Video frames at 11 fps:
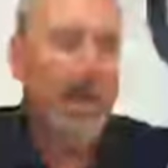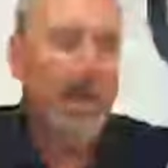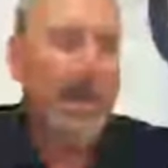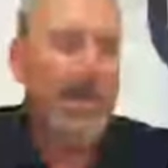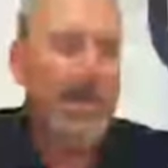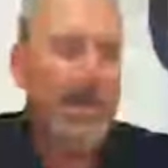
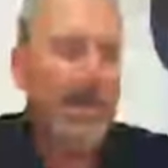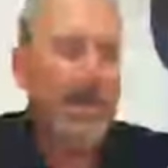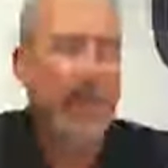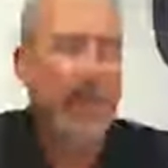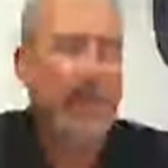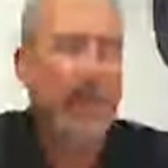And that
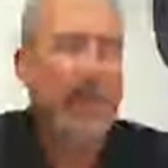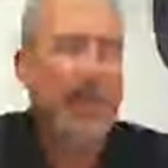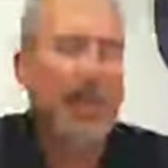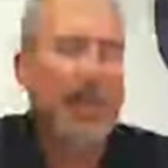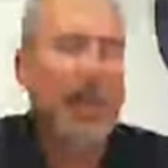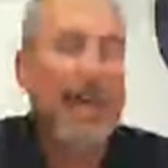they will
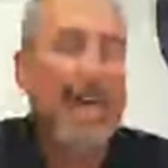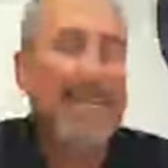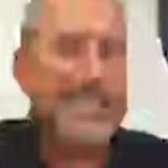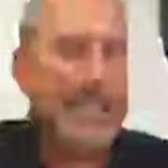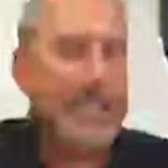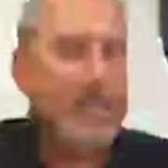allow
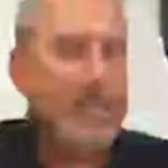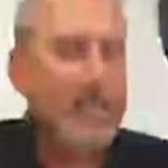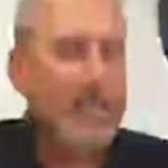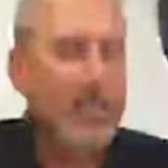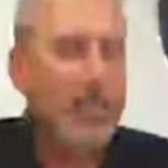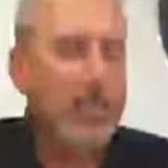access
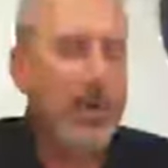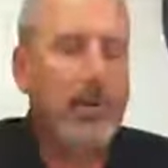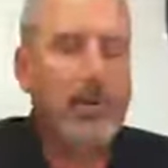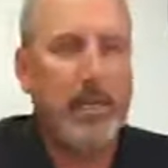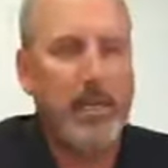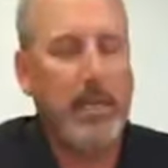to the
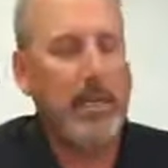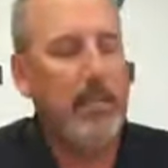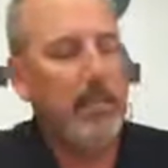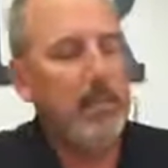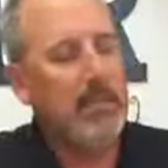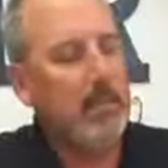property again.
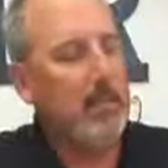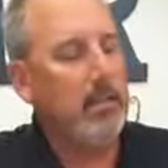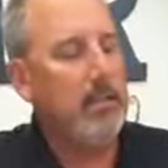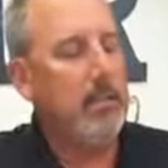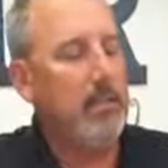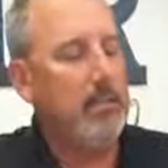There's another
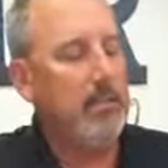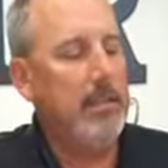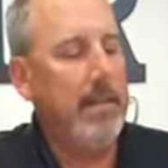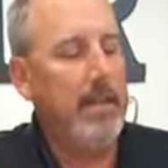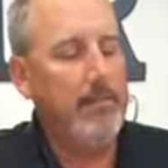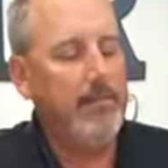clause in
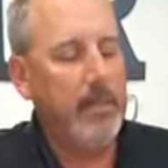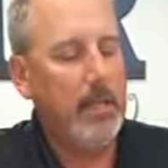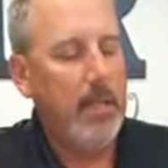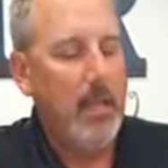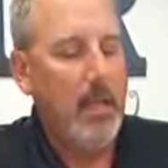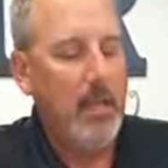that.
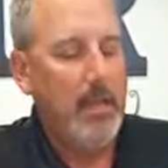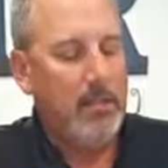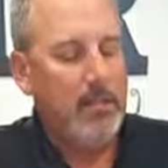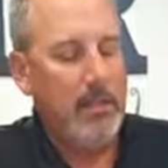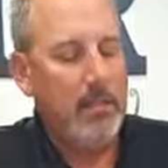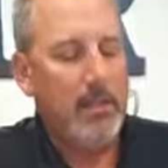There's
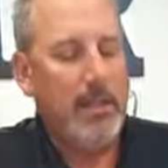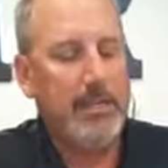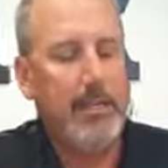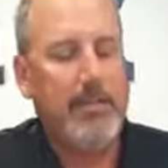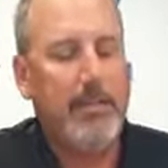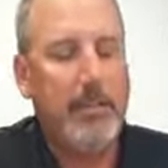also
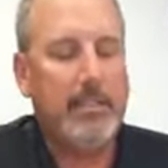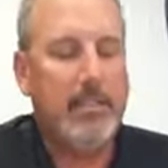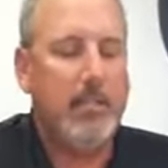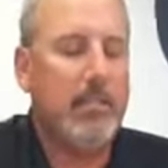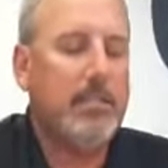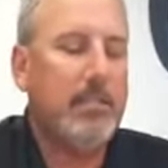identifies the
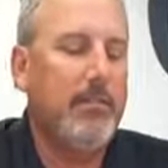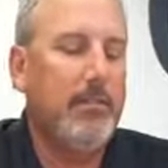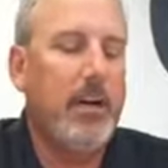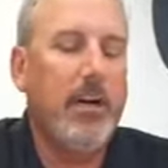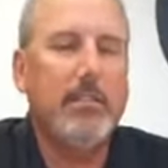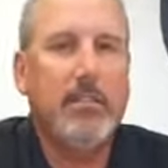risk of
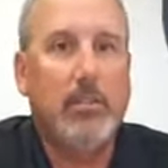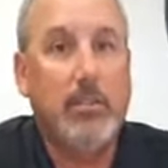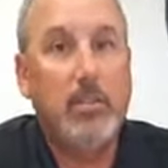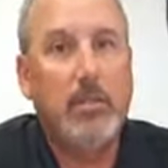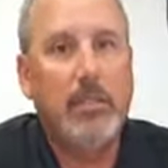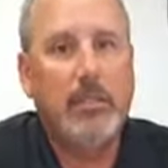loss and
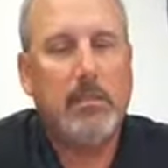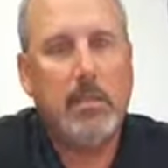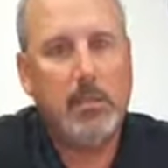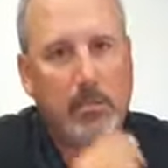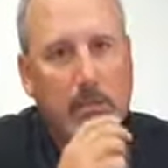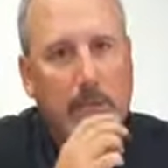who is
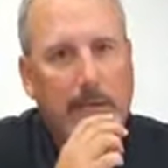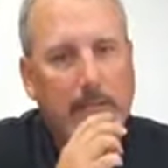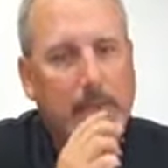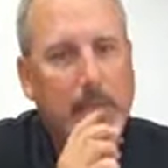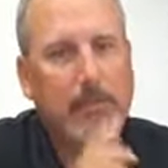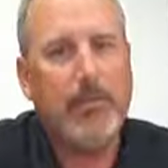
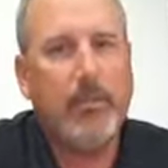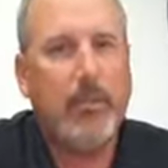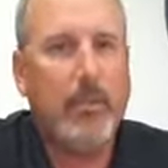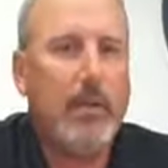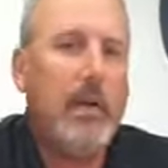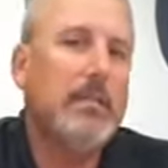responsible for
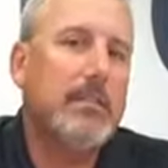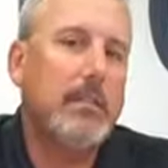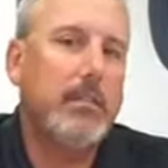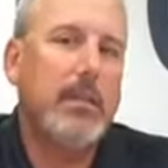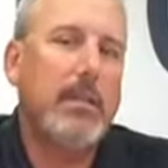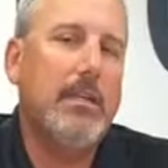the loss.
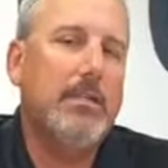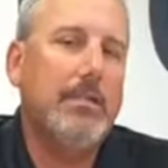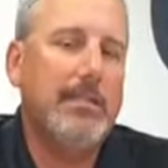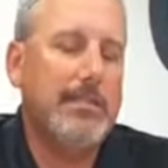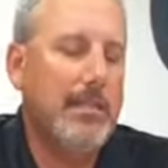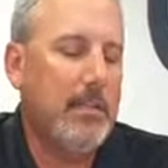Typically it's the
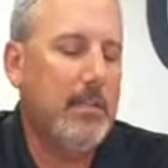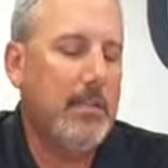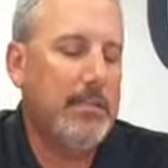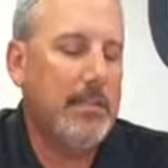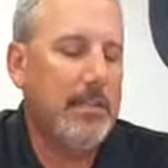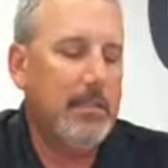seller
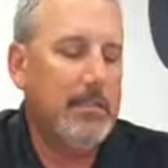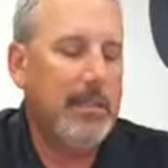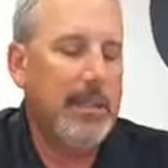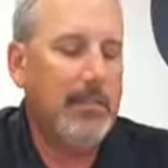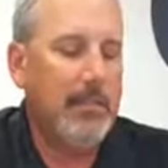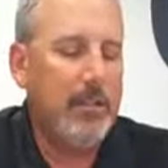until the
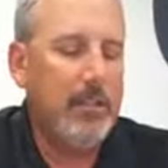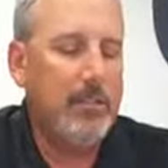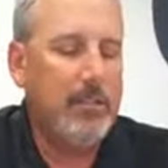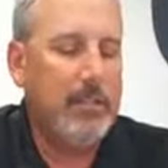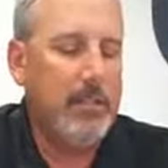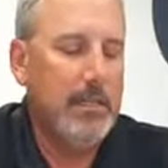day of closing.